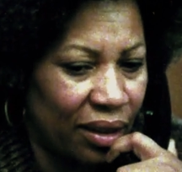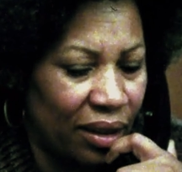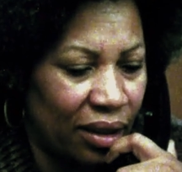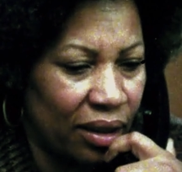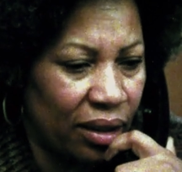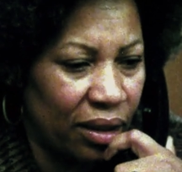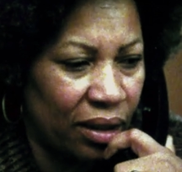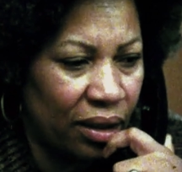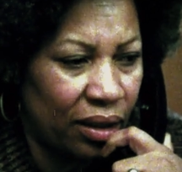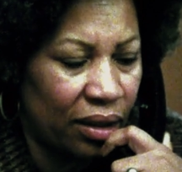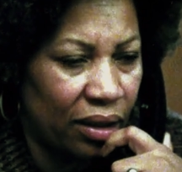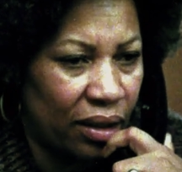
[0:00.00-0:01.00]
was
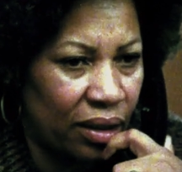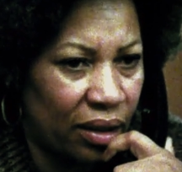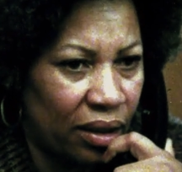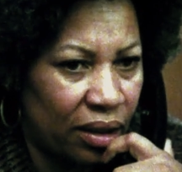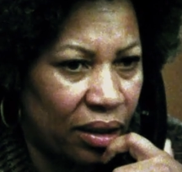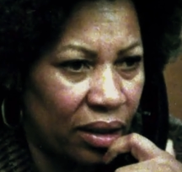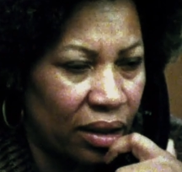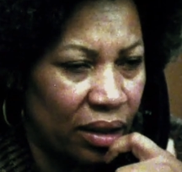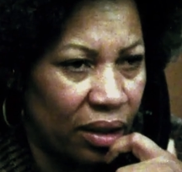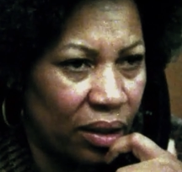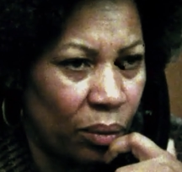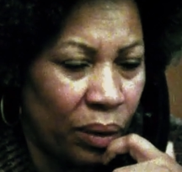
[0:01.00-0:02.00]
hurt,
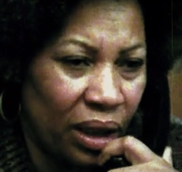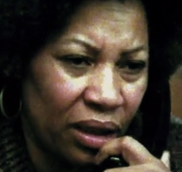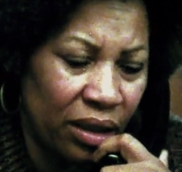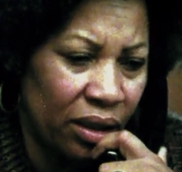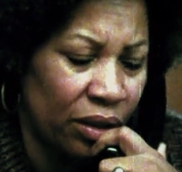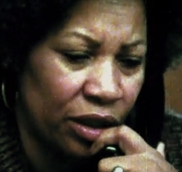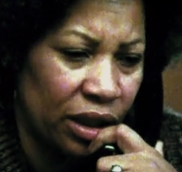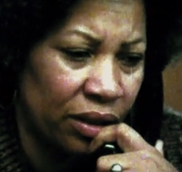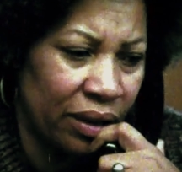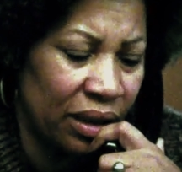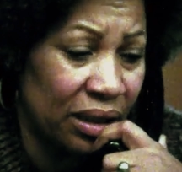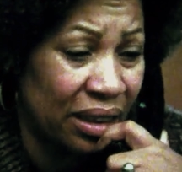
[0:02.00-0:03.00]
and I was very
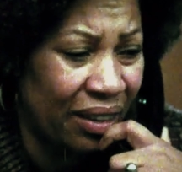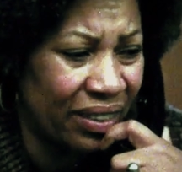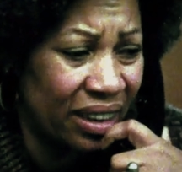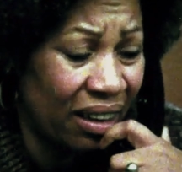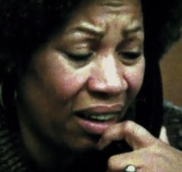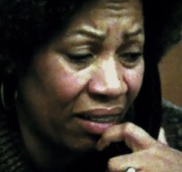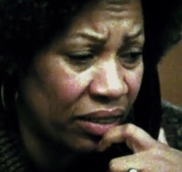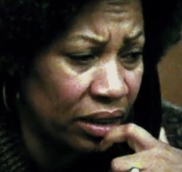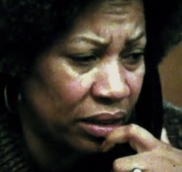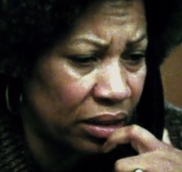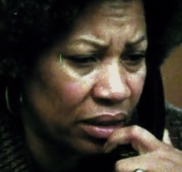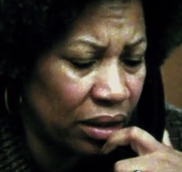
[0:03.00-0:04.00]
lonely.
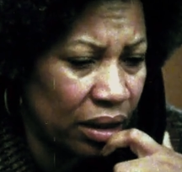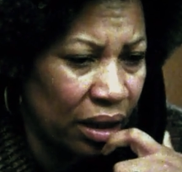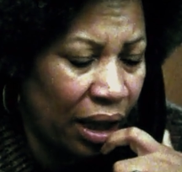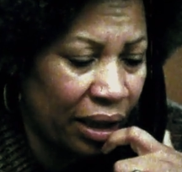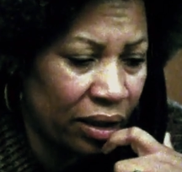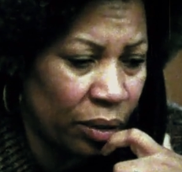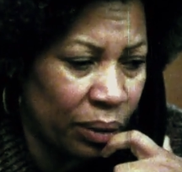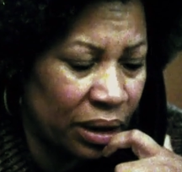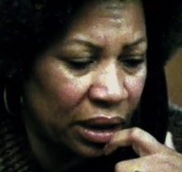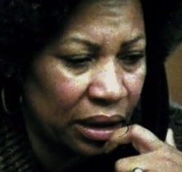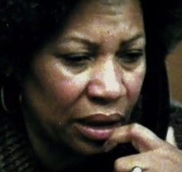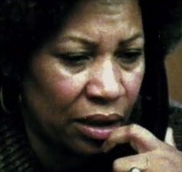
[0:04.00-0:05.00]
So the writing
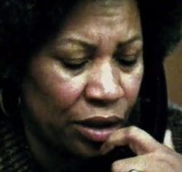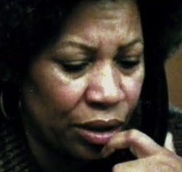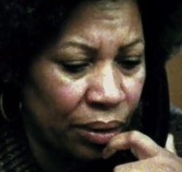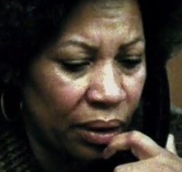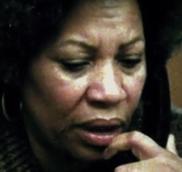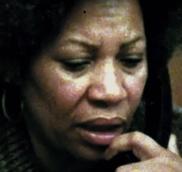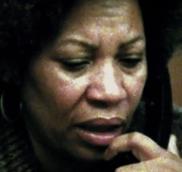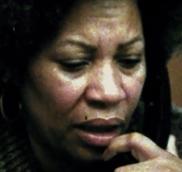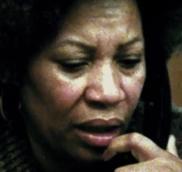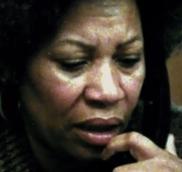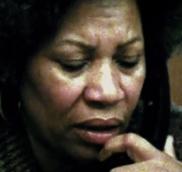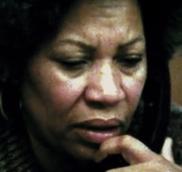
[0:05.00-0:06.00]
became a thing to do,
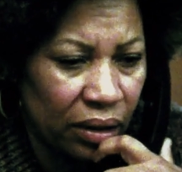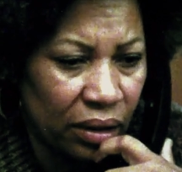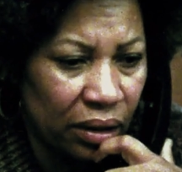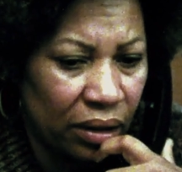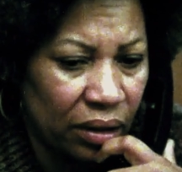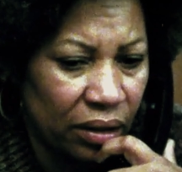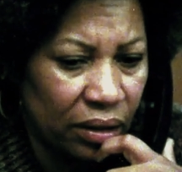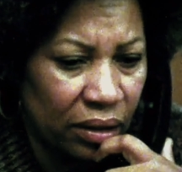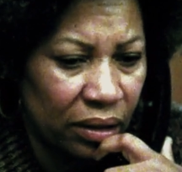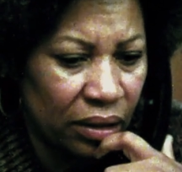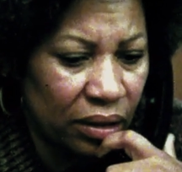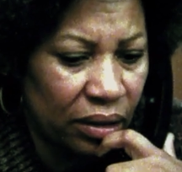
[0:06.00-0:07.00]
you know,
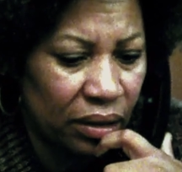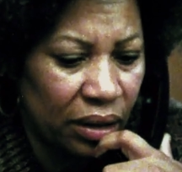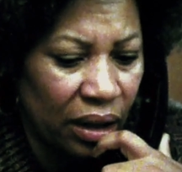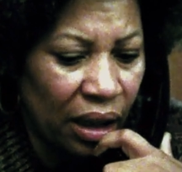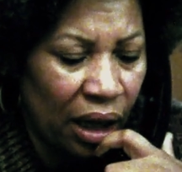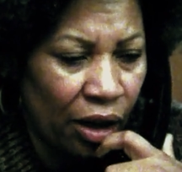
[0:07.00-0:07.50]
after the children